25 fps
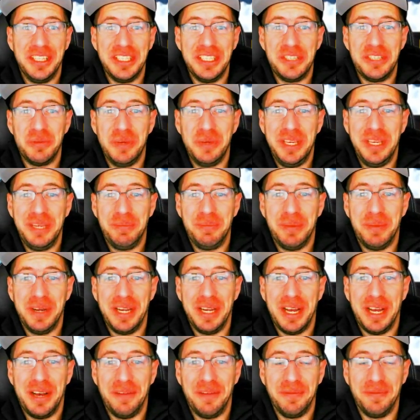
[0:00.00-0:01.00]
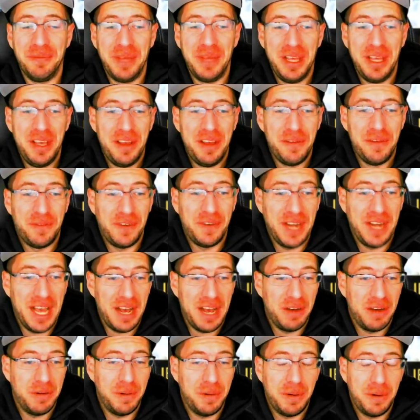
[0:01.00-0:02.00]
week. But for
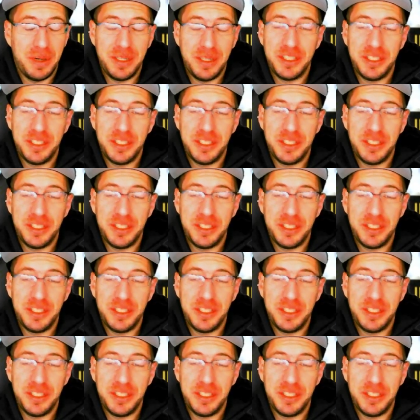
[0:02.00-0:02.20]
now,